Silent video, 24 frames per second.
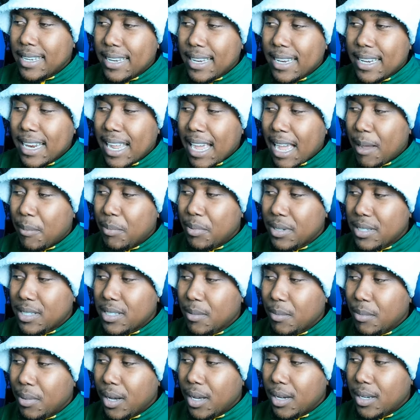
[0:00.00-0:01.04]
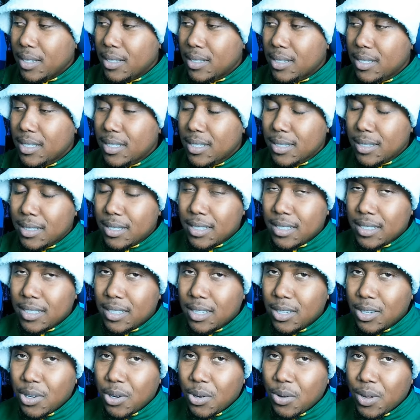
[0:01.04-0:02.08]
didn't happen to Butters.
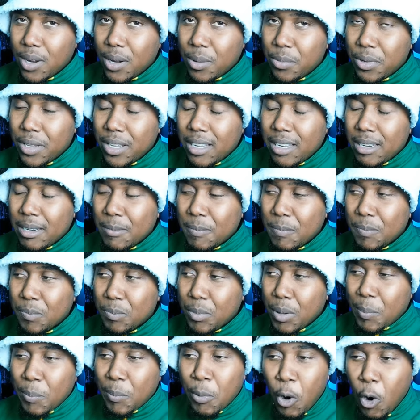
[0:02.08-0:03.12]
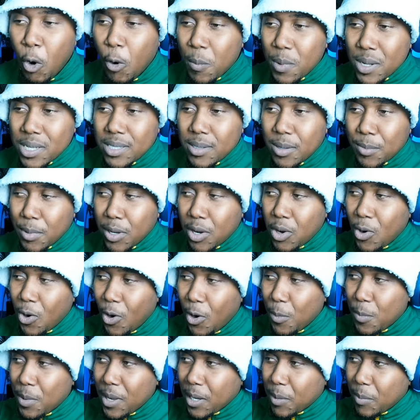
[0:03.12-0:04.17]
You know what I mean? But poor Mr.
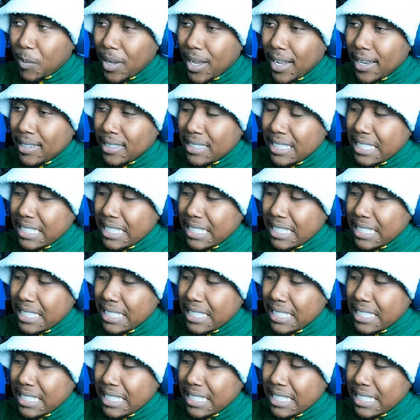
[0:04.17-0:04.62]
McCormick, man.